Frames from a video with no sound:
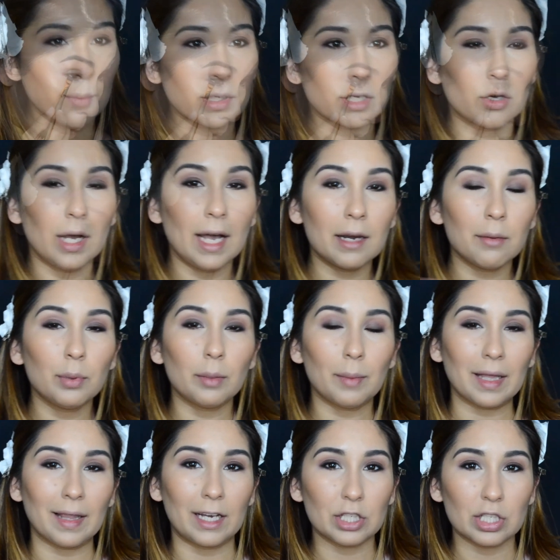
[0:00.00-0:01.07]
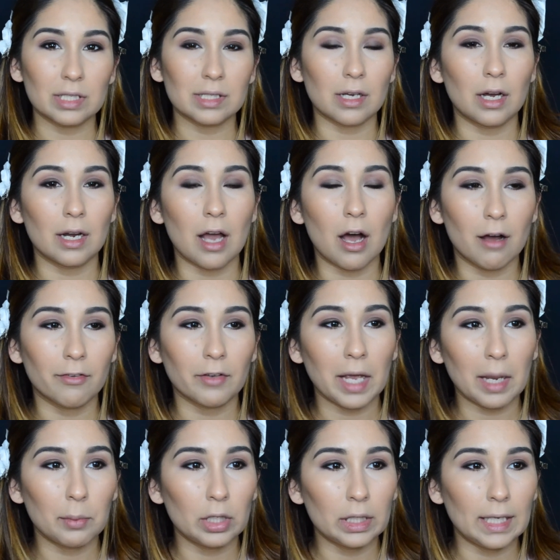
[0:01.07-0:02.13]
I'm gonna go ahead and put my lashes on off
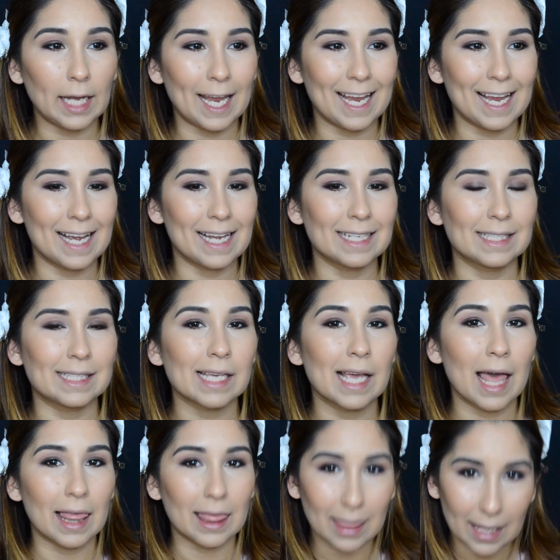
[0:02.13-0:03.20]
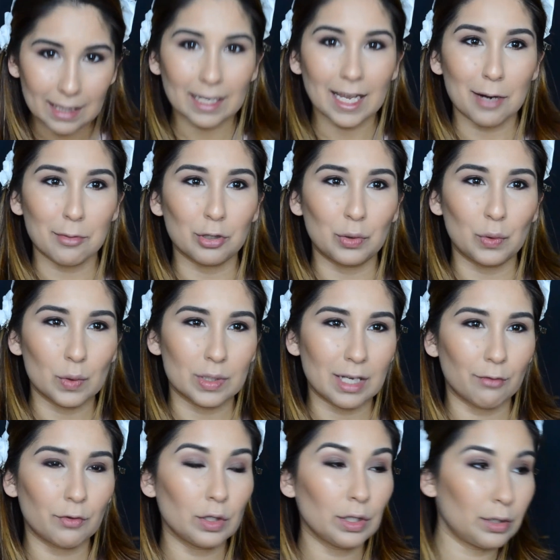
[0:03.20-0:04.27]
camera and let the camera cool
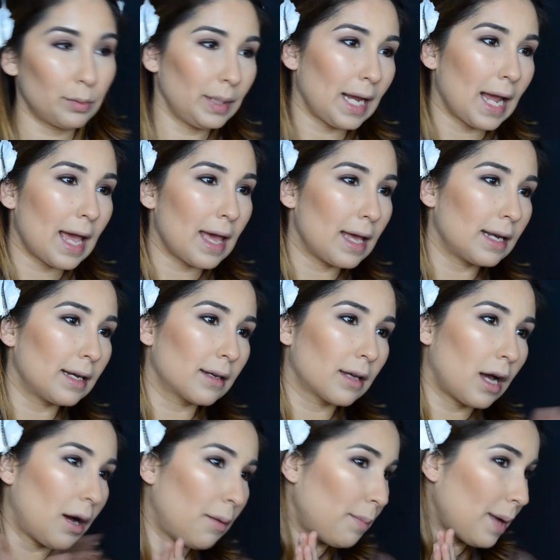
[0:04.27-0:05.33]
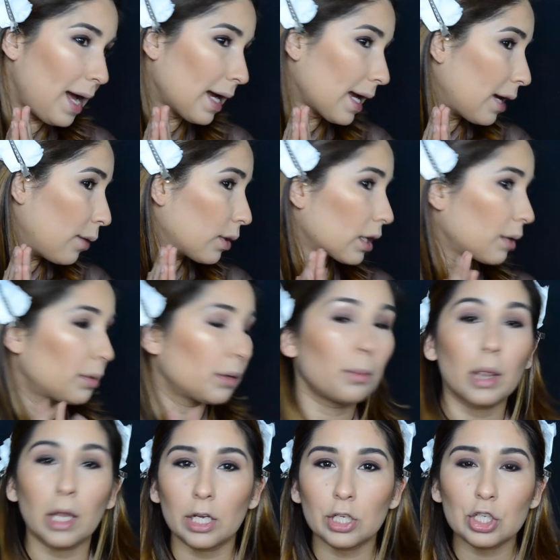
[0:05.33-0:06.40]
down for a little bit and come back, and we're gonna put
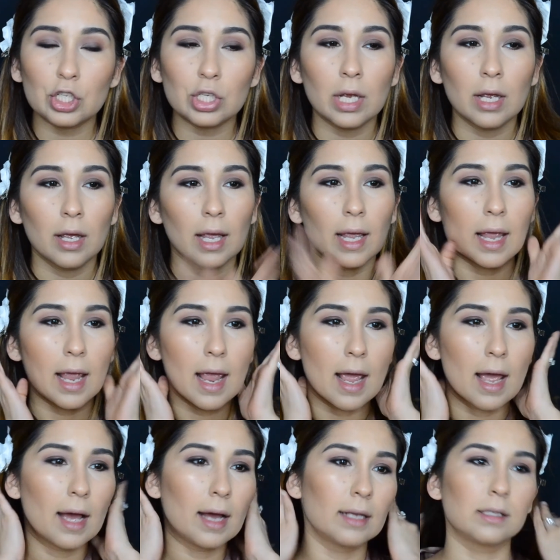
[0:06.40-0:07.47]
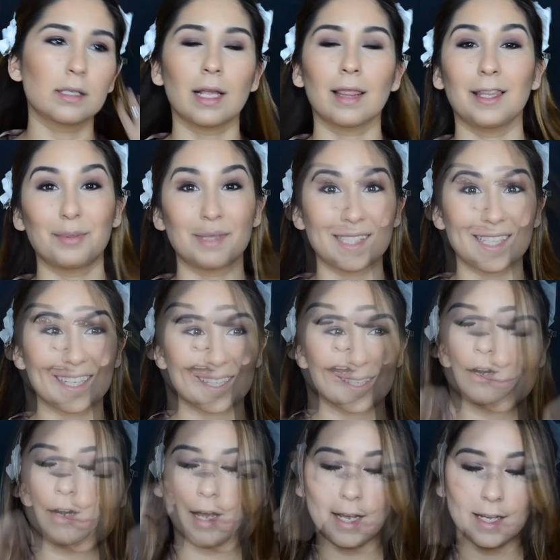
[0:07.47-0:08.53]
blush and lipstick.
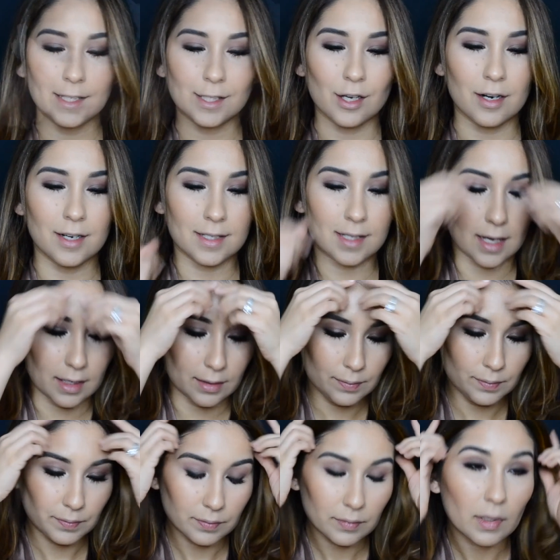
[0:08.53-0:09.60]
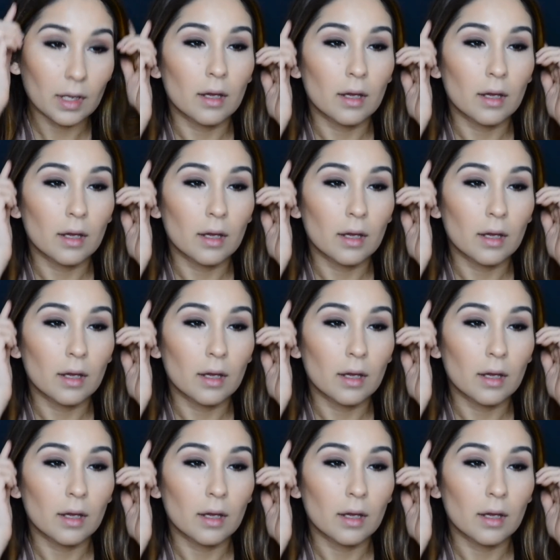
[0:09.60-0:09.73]
Eyes are done.